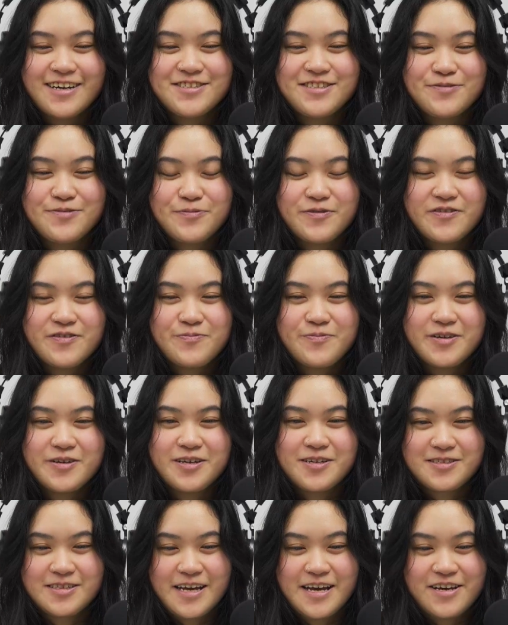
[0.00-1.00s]
some of the
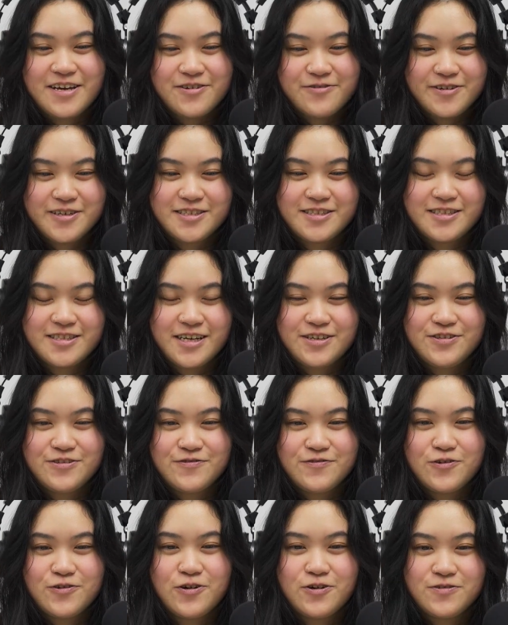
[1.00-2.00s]
biggest takeaways that
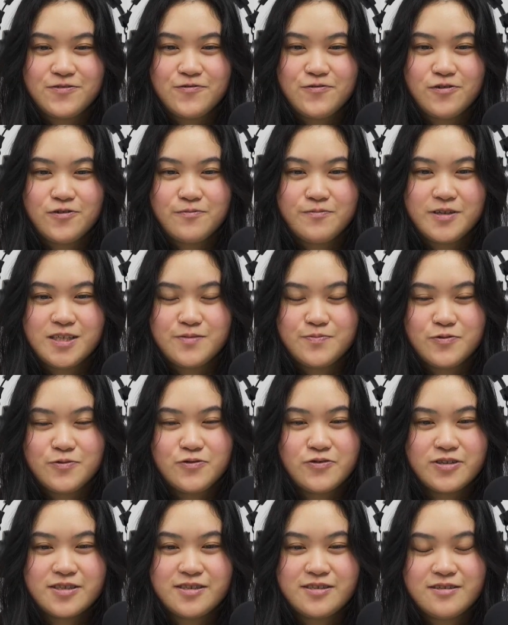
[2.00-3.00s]
you've gotten from these
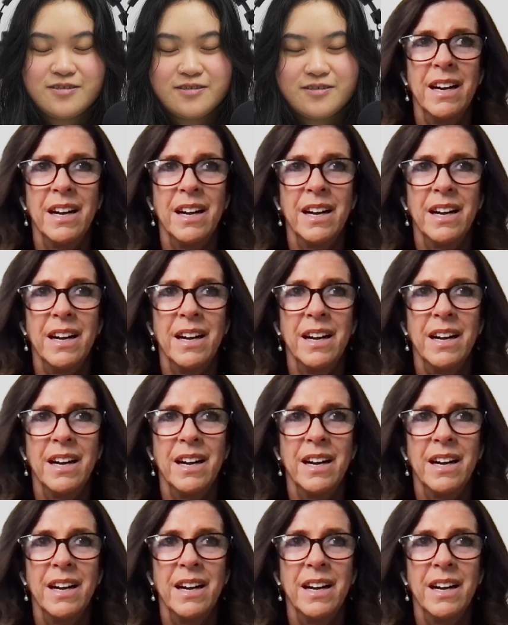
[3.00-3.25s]
books?